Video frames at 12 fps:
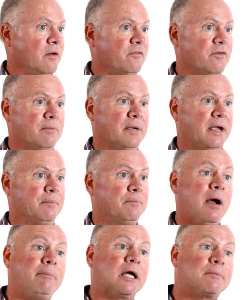From a
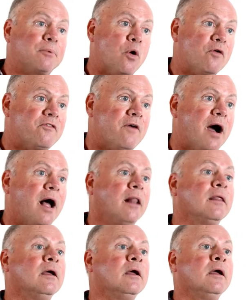public
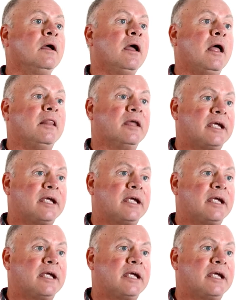profile, the